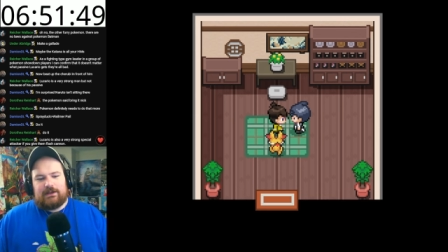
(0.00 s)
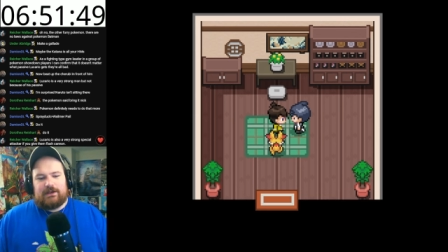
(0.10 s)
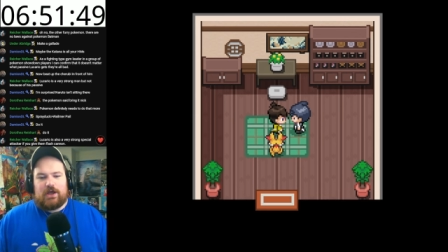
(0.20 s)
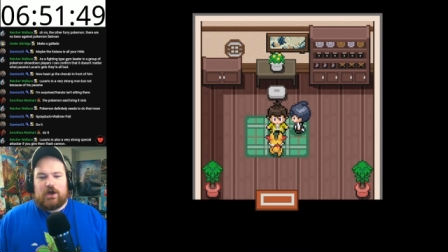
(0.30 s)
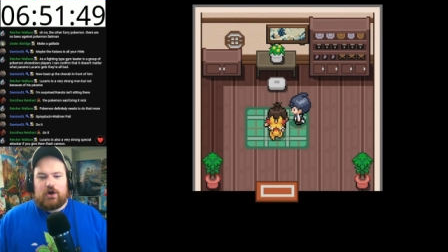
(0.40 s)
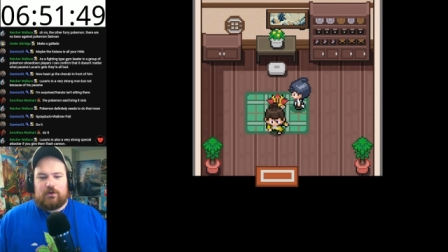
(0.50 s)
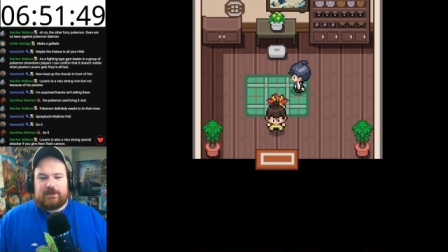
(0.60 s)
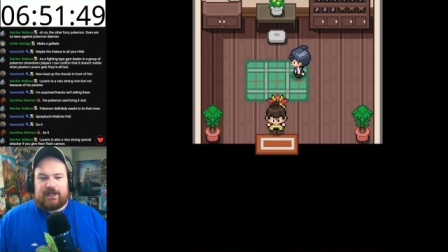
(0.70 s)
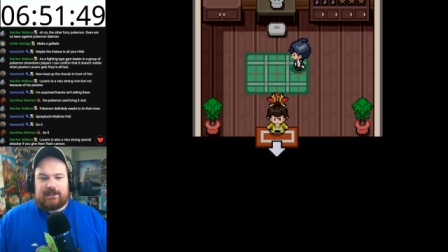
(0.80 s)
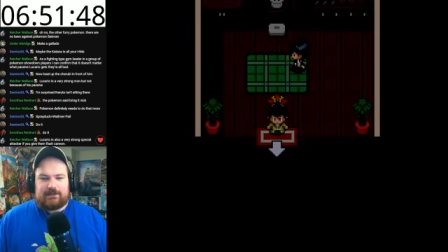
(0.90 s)
No,
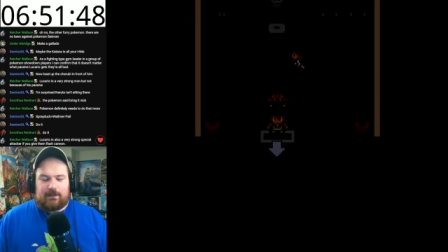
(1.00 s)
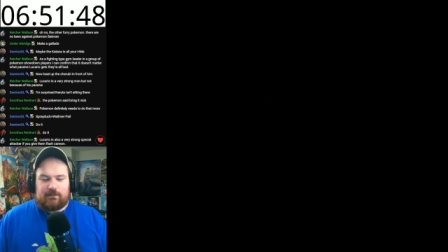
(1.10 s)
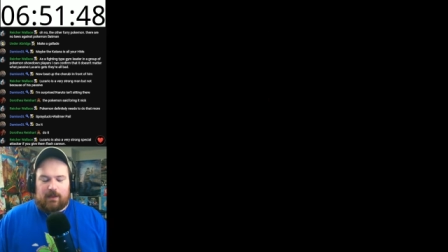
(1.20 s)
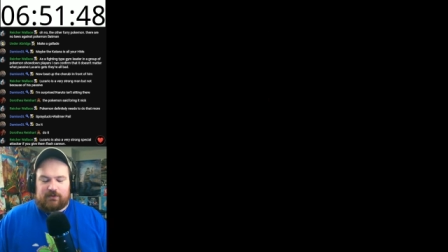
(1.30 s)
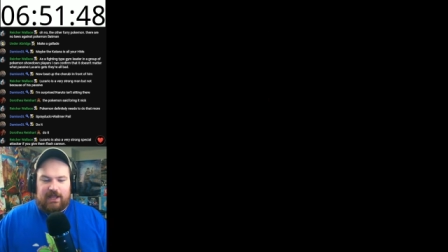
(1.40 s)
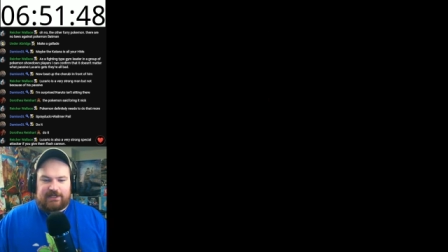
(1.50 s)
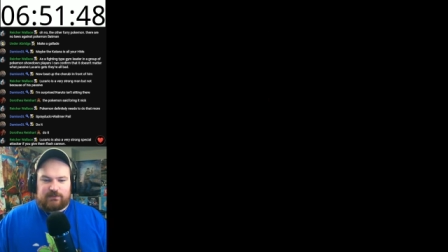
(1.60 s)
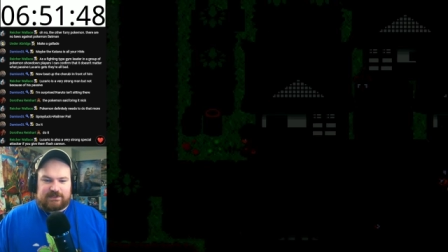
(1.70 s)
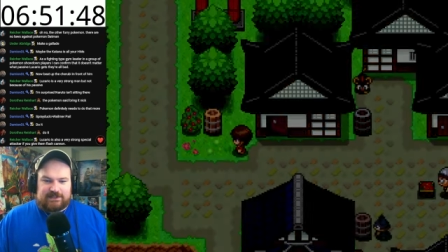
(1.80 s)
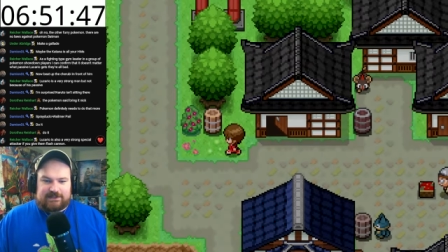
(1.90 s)
but I'm glad
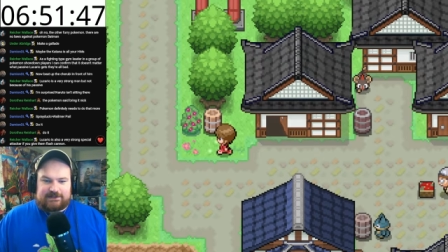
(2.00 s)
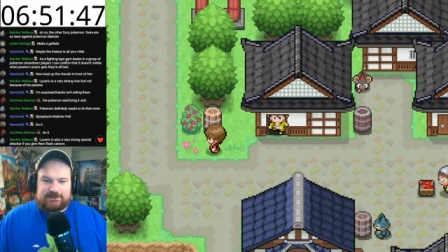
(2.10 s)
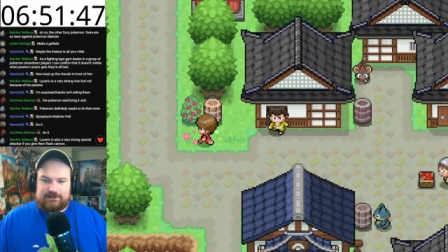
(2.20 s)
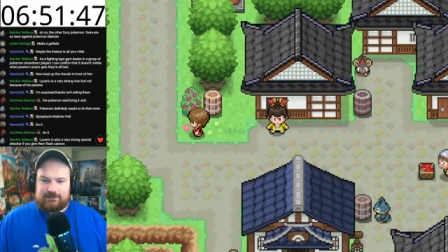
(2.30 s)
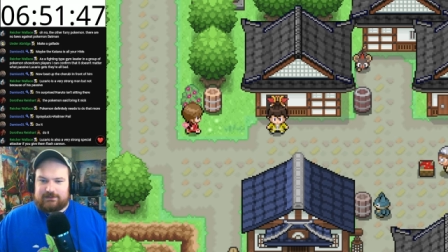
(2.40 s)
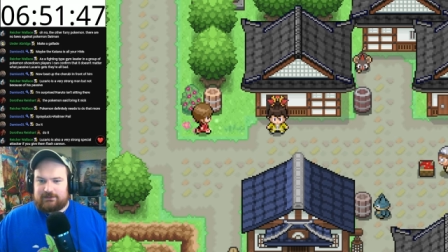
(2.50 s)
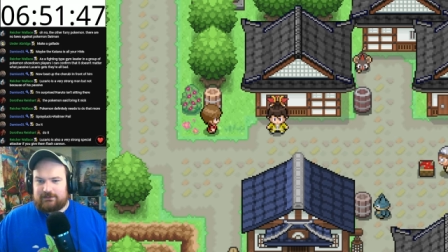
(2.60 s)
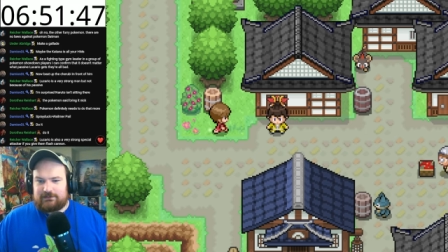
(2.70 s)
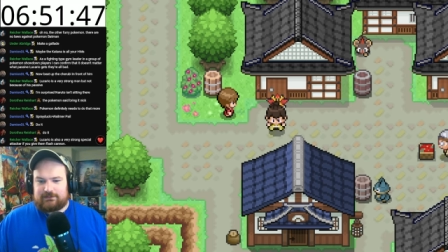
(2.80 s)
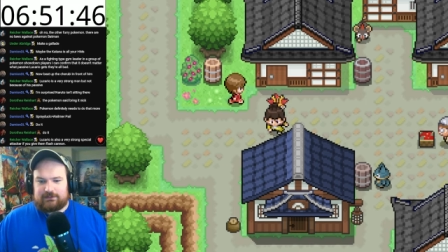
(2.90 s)
you exist.
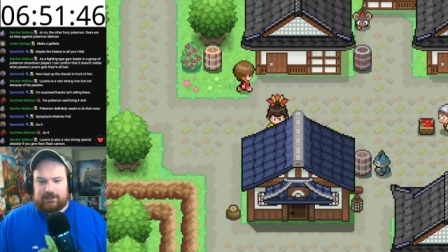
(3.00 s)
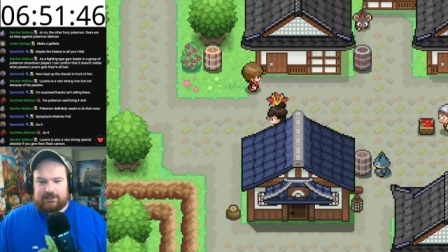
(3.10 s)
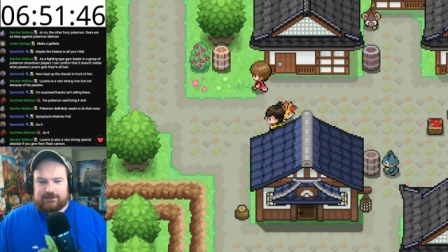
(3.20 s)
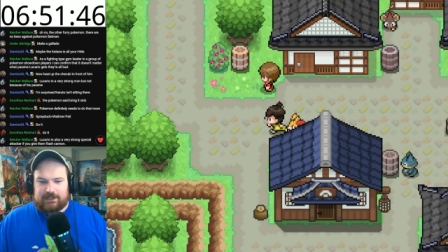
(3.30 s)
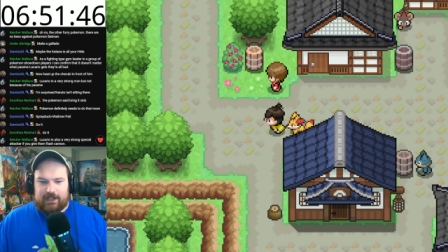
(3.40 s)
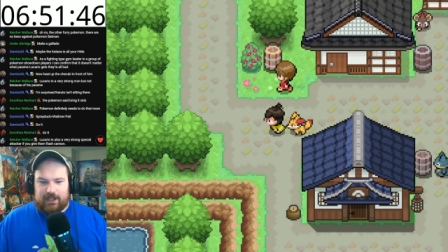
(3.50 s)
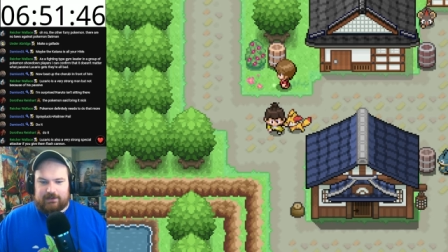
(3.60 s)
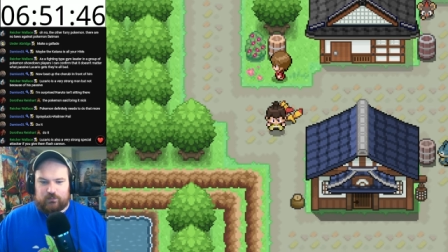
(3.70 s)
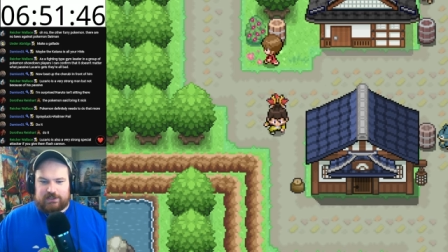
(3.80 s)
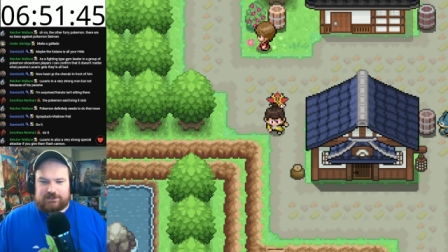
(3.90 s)

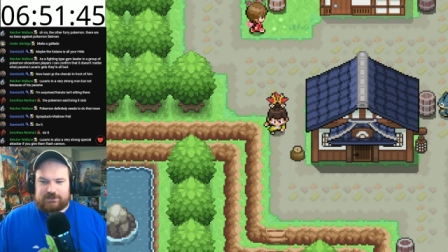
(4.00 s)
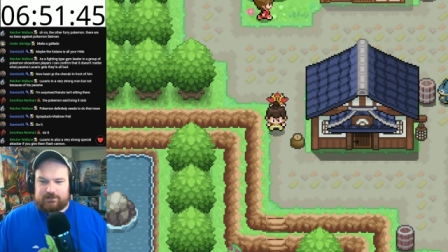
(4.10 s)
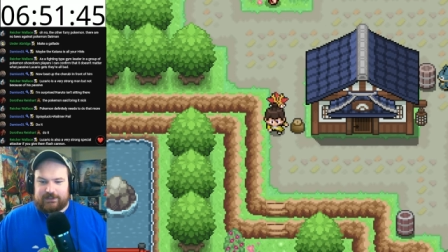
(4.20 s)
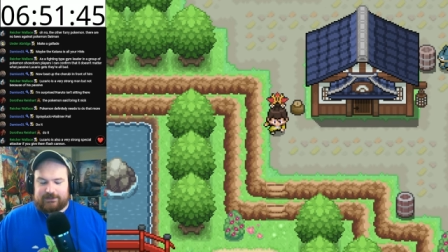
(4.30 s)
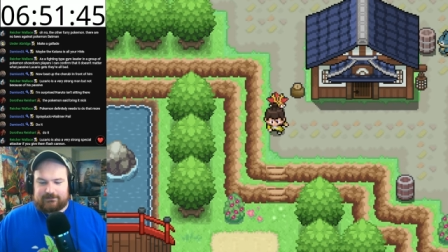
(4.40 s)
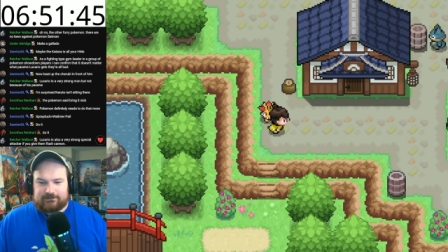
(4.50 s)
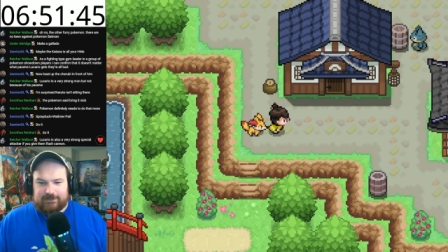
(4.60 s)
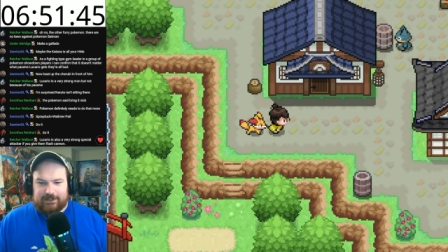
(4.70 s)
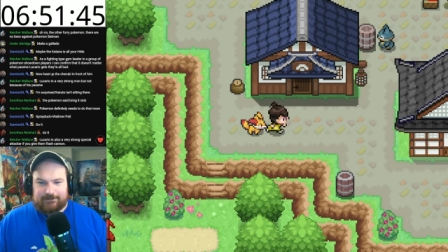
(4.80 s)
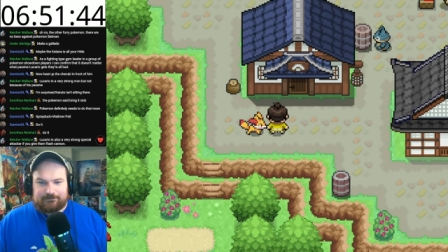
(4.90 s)
I wish, but
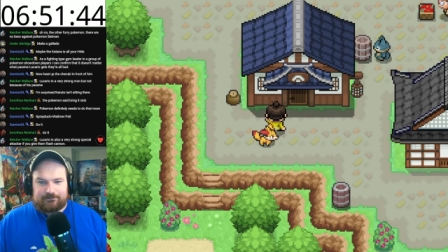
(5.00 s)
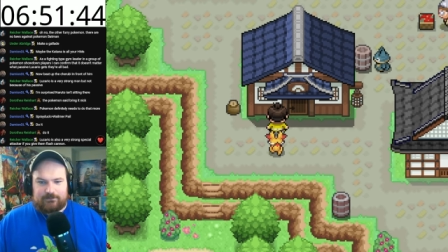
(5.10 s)
no.